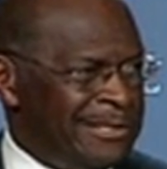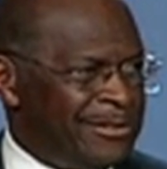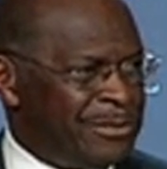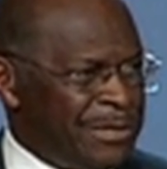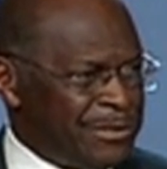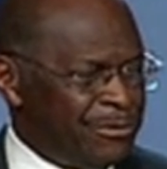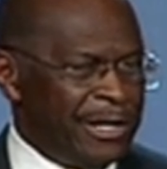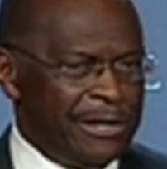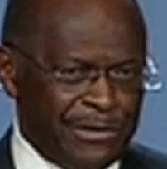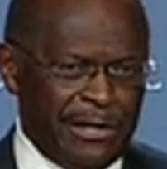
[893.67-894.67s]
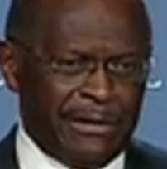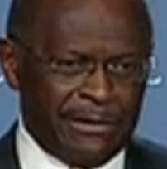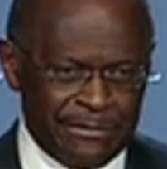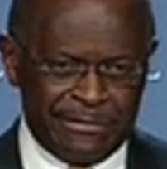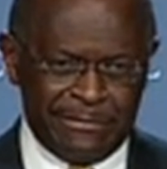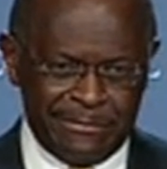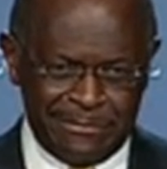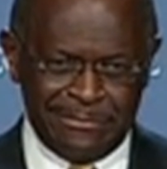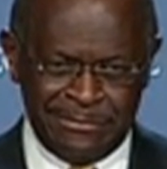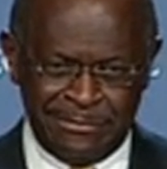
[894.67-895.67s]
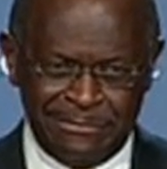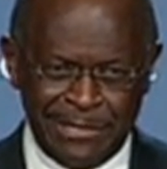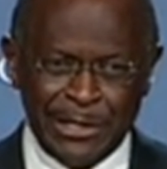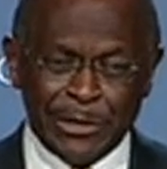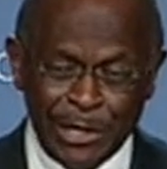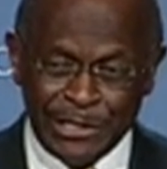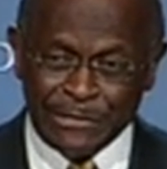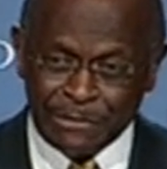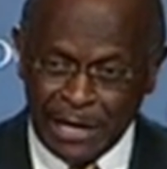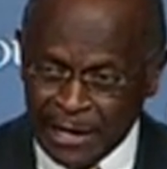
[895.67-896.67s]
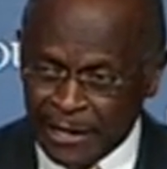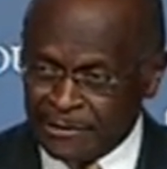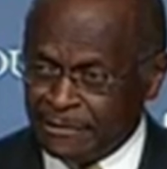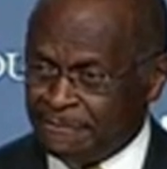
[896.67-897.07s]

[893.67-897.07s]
It took me 12 years and the grace of God